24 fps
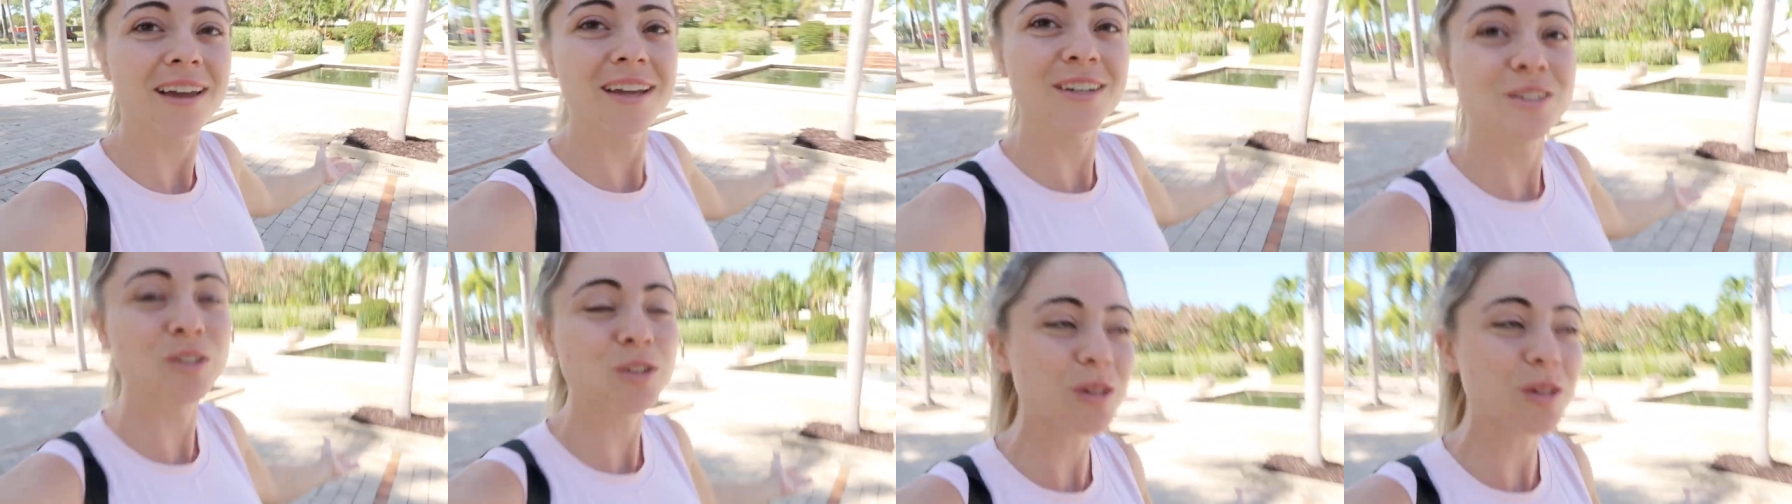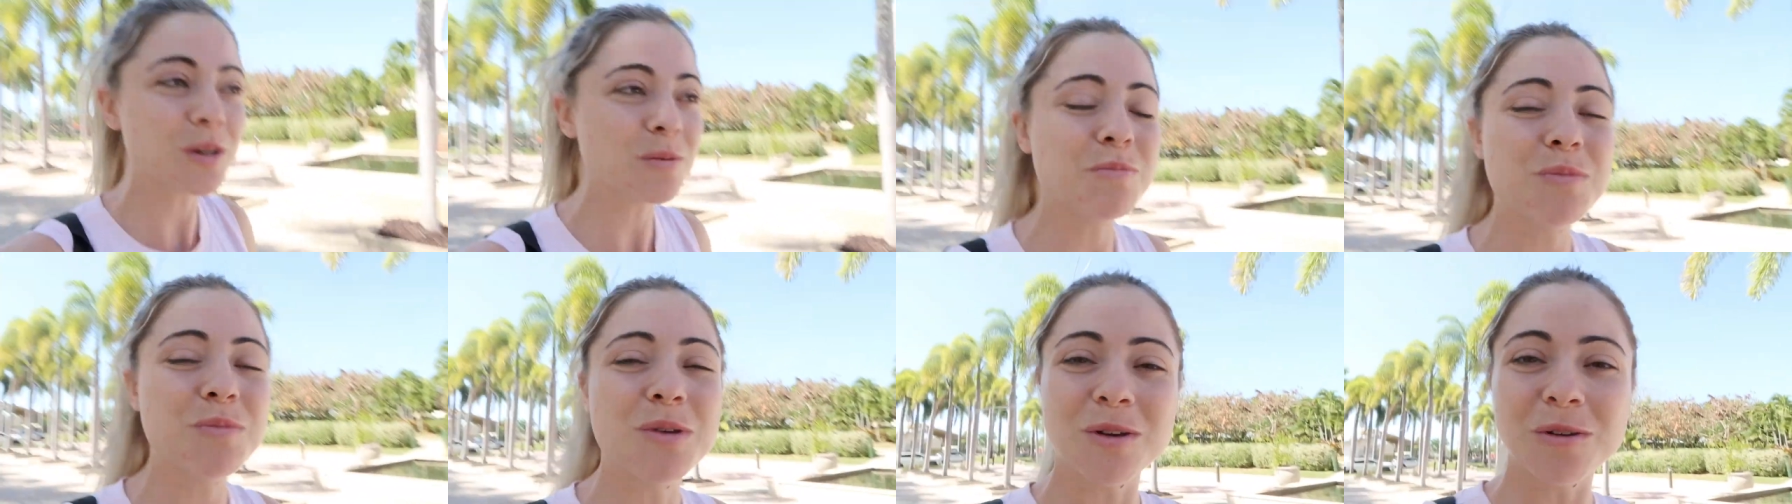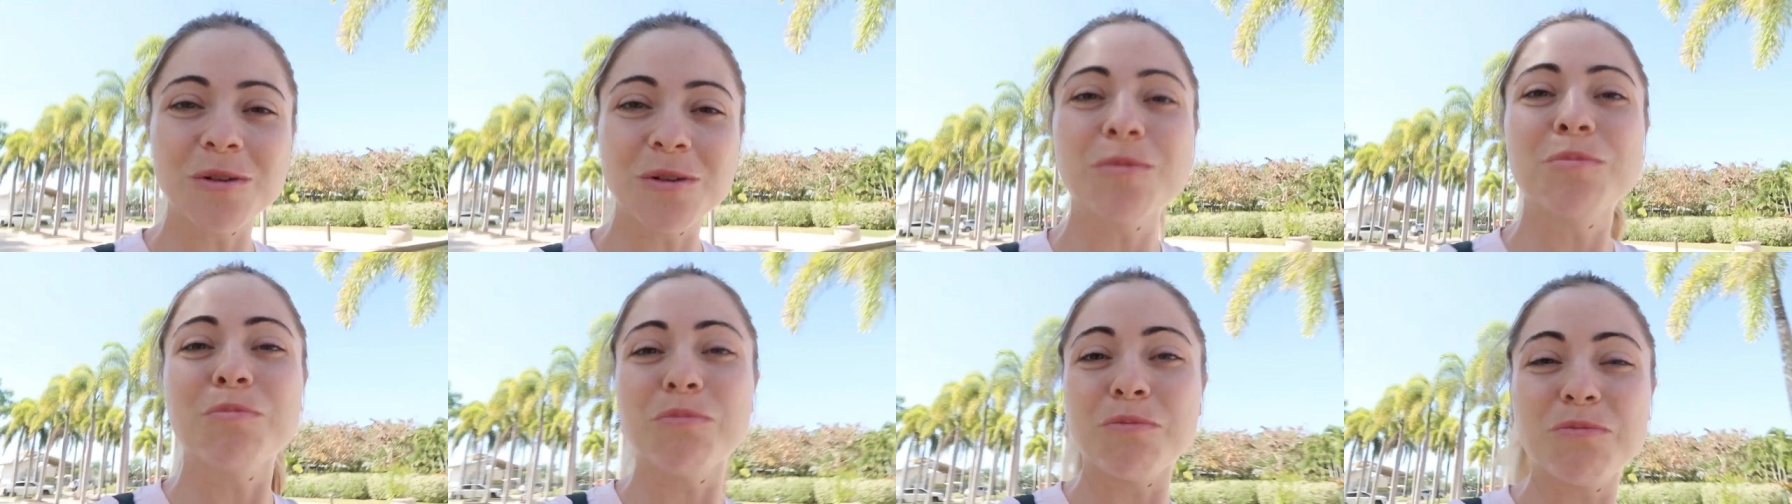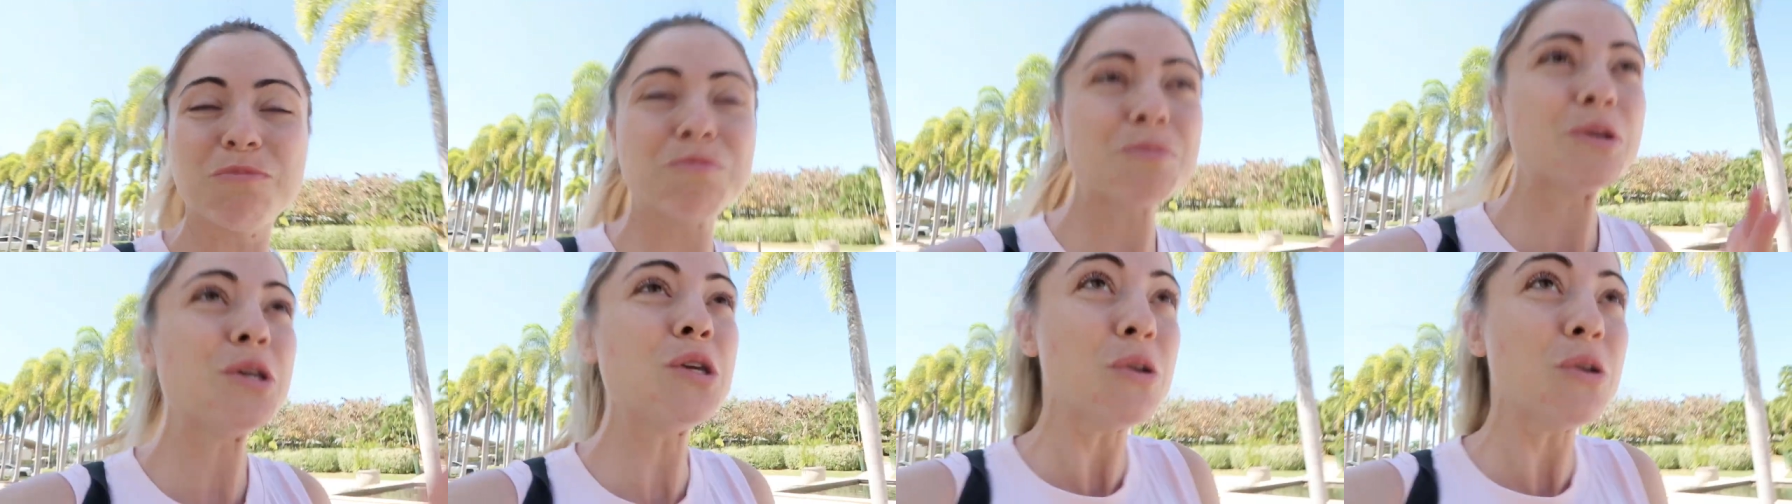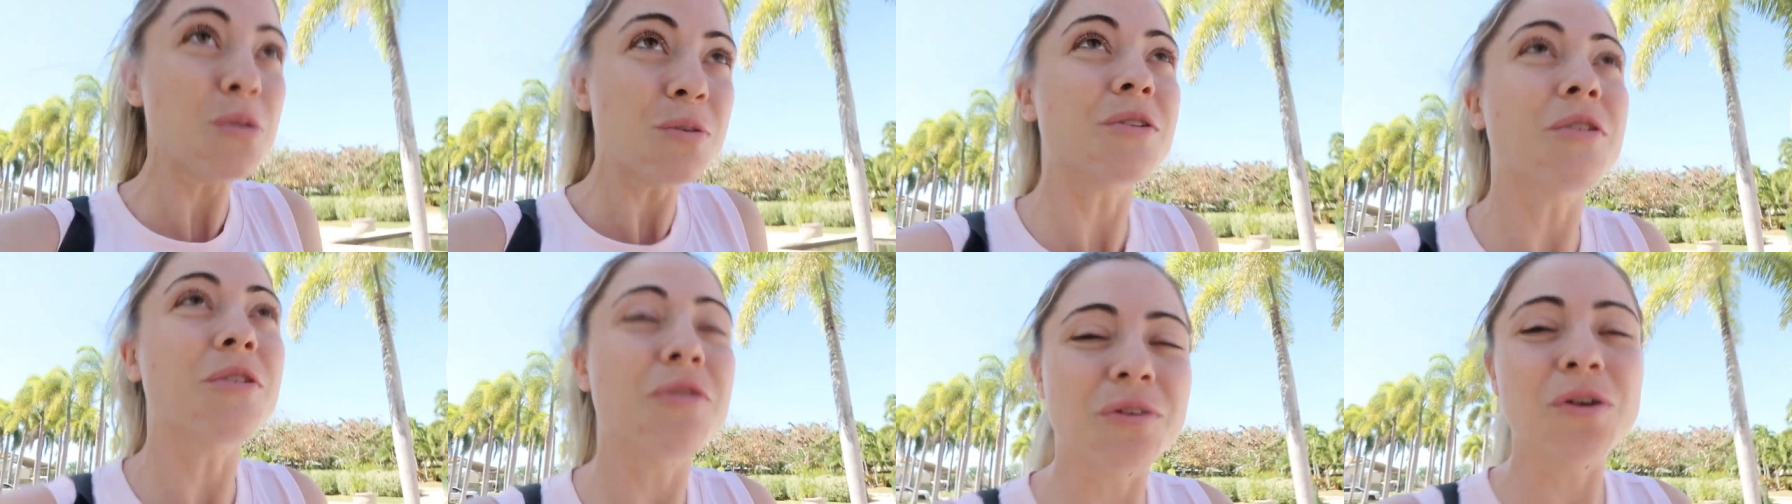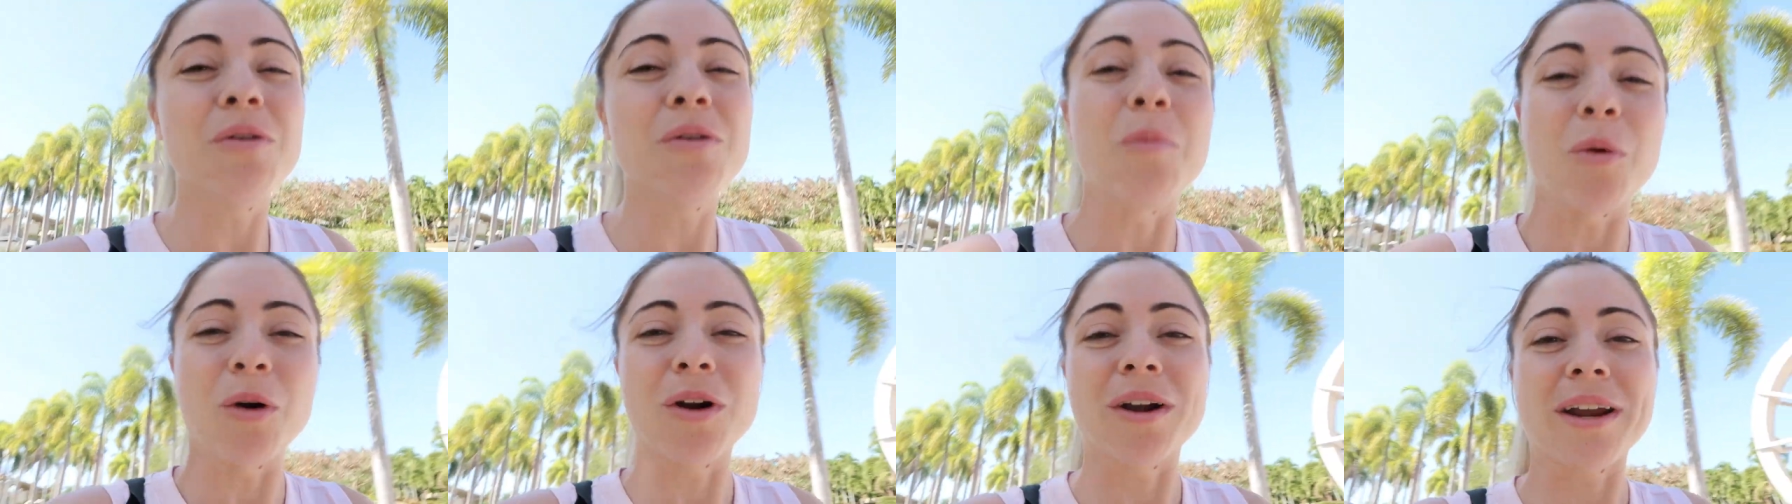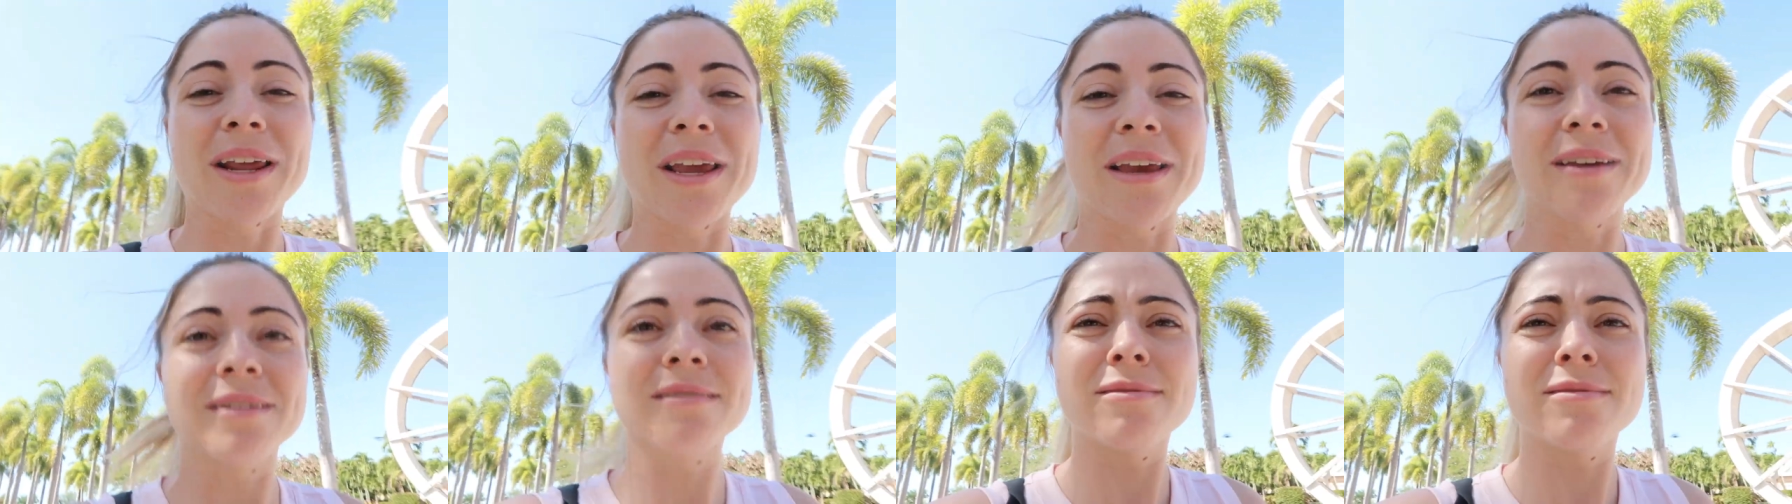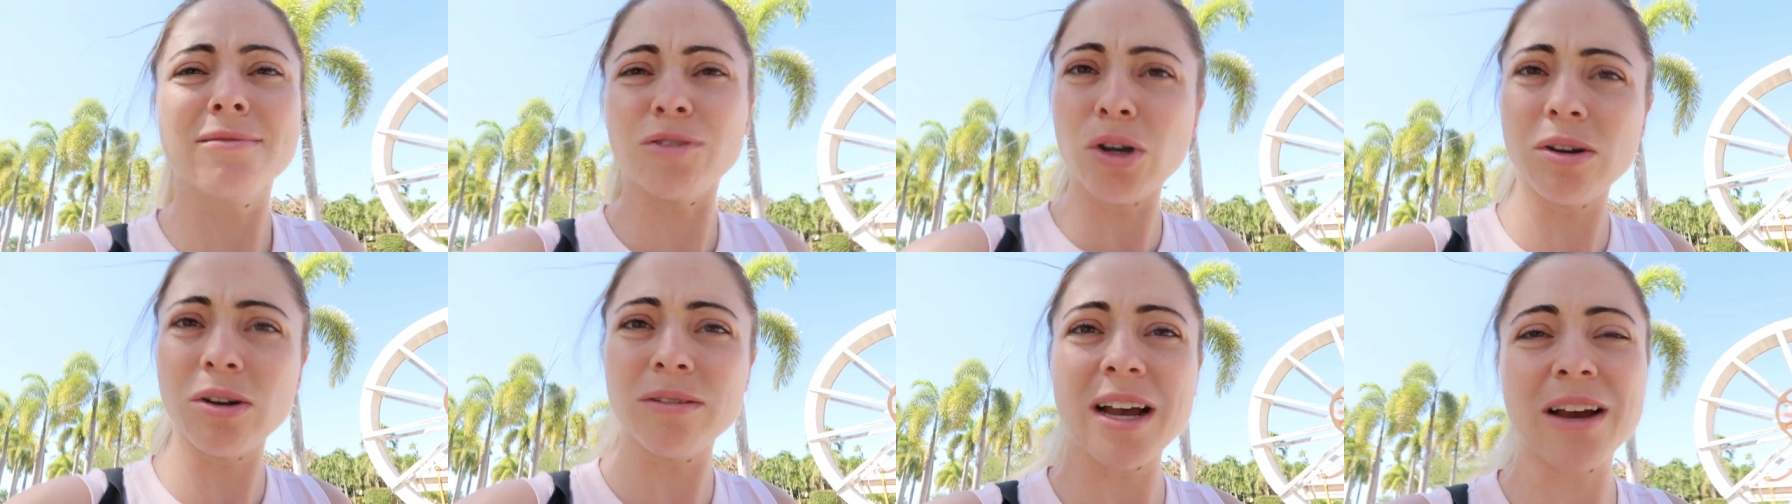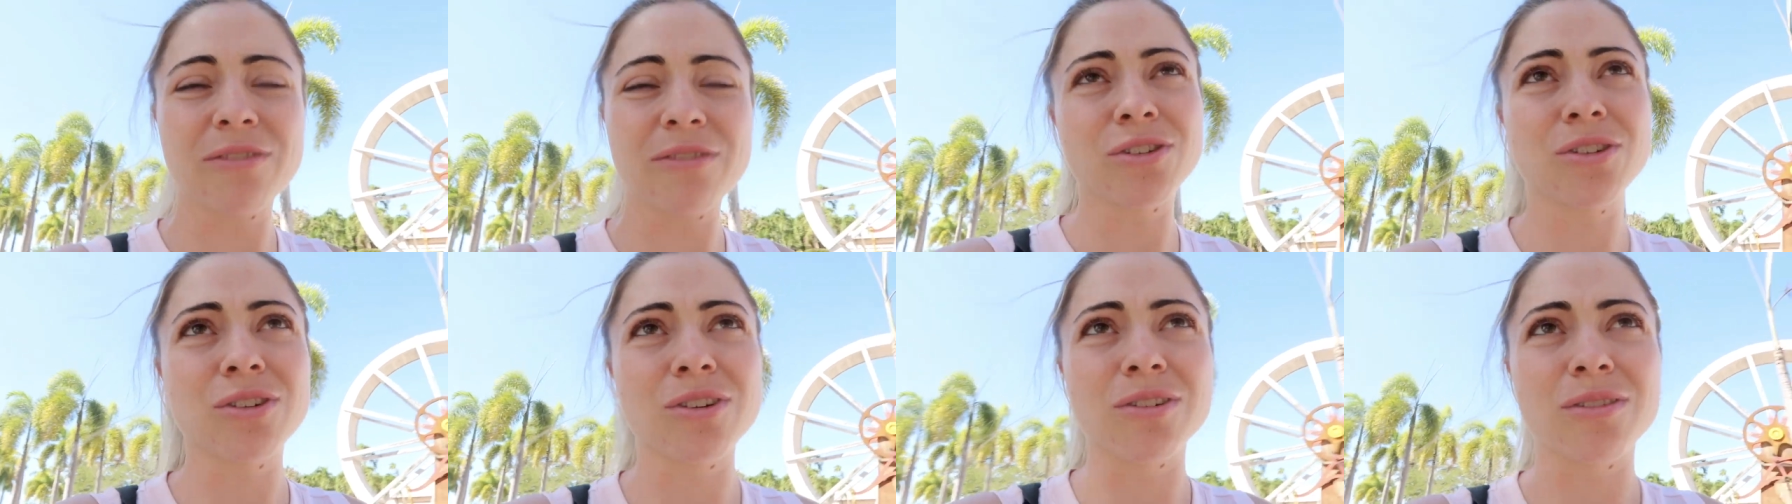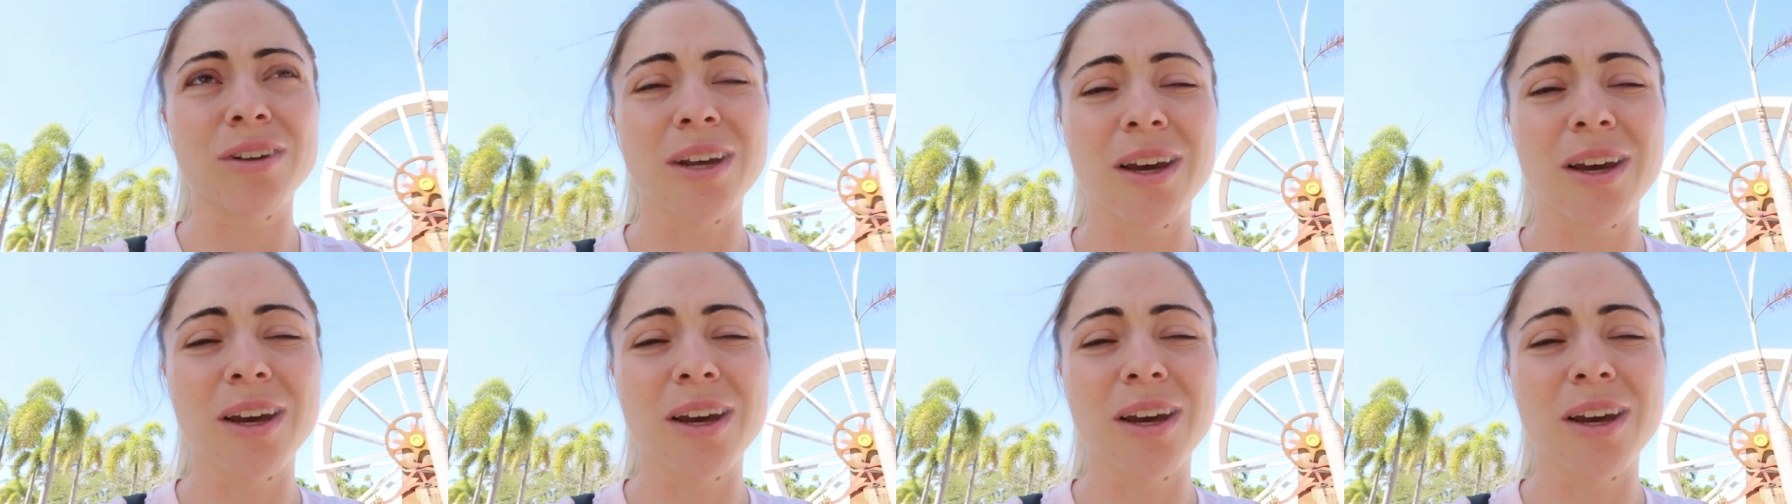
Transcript: it's just a beautiful, beautiful morning. Well, afternoon